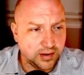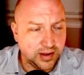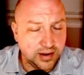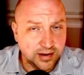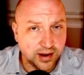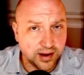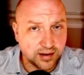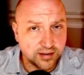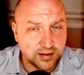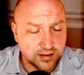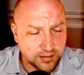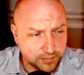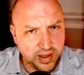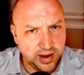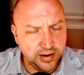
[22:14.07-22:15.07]
index
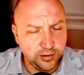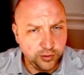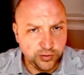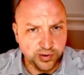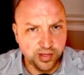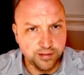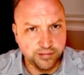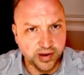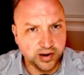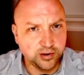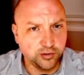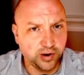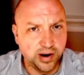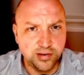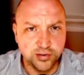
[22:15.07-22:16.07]
and using the
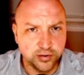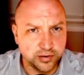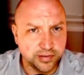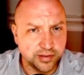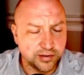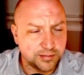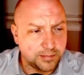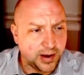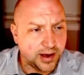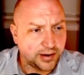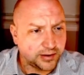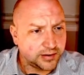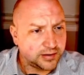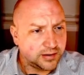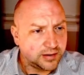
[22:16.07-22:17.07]
vectorizer in this
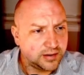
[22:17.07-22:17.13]
manner.